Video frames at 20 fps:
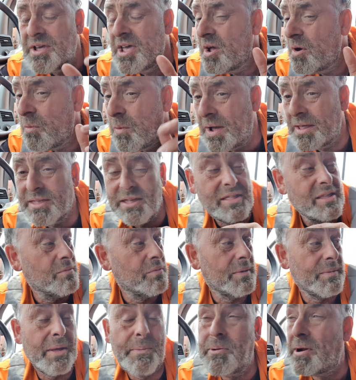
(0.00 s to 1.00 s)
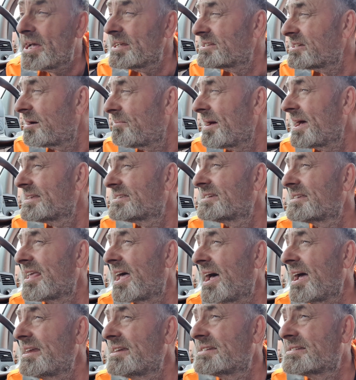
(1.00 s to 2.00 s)
The place I'm at
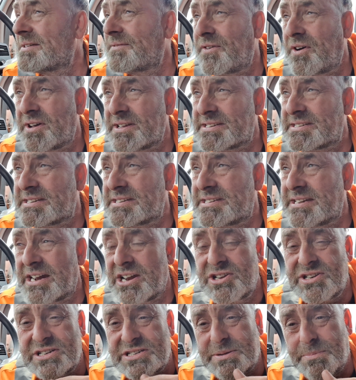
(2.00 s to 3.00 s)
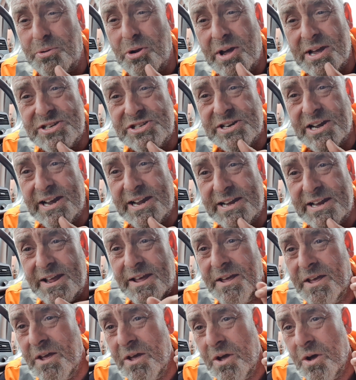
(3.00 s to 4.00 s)
today, this advanced intelligent supply chain,
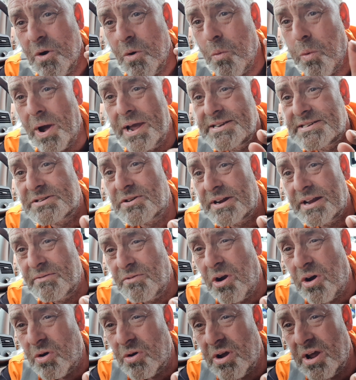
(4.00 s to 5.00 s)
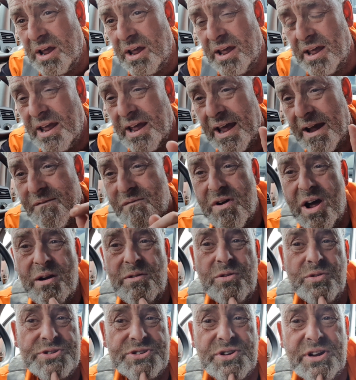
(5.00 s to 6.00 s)
Waze got it wrong and
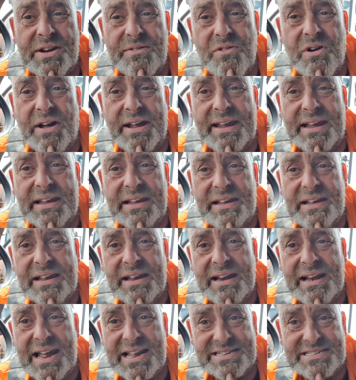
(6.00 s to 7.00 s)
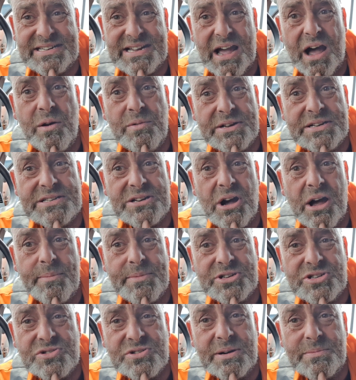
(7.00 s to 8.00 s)
Roadlords got it right. That's the only time
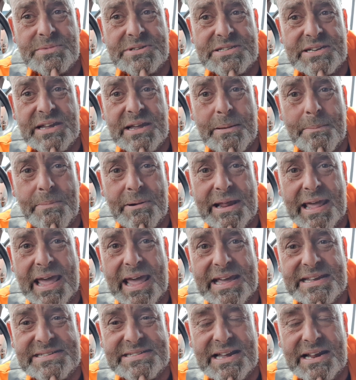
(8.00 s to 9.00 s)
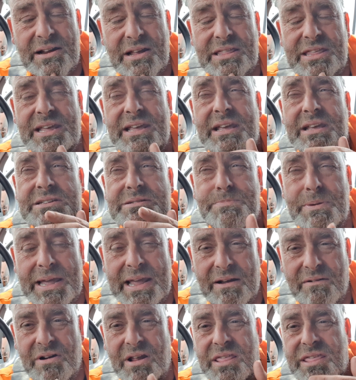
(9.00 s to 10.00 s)
it's trumped it, but it has, and I think it's
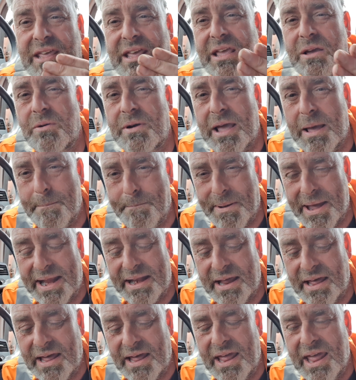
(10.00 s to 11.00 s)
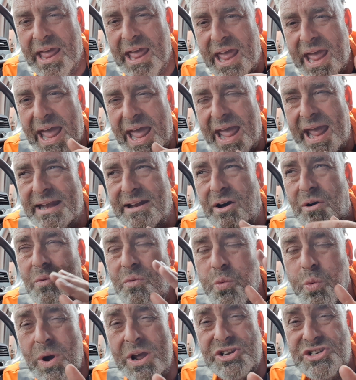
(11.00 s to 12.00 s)
beta, and I think it will get better. And I
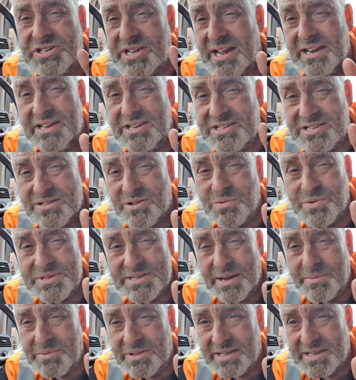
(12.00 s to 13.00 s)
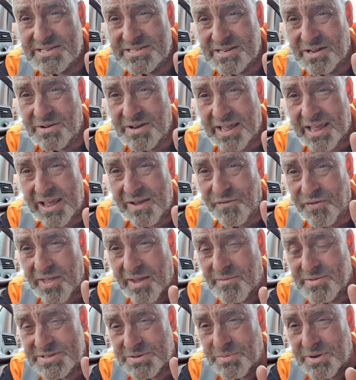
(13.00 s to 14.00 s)
wish they'd install something so that if
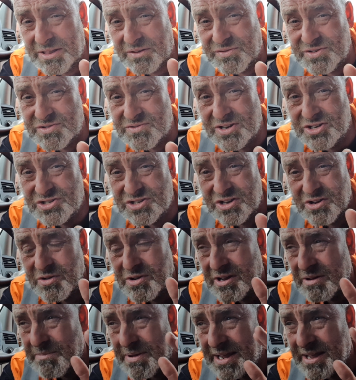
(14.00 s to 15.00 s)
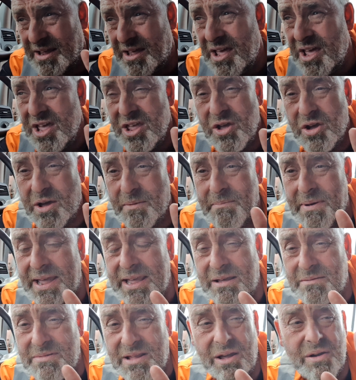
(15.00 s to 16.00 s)
there was a width restriction, you can make
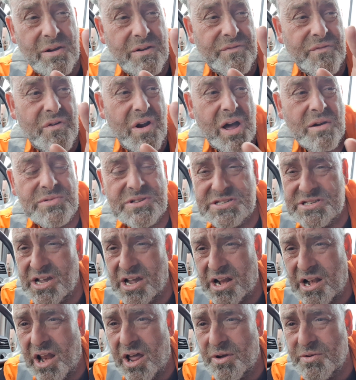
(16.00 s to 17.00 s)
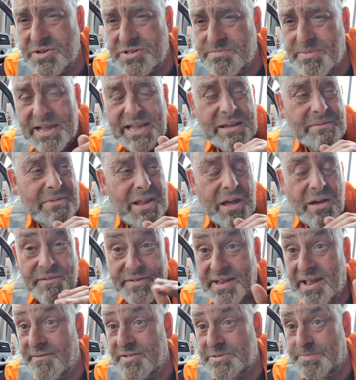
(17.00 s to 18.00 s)
them note of roads that are closed, make them note of
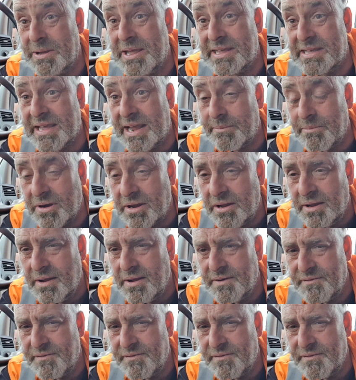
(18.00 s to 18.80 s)
another speed camera.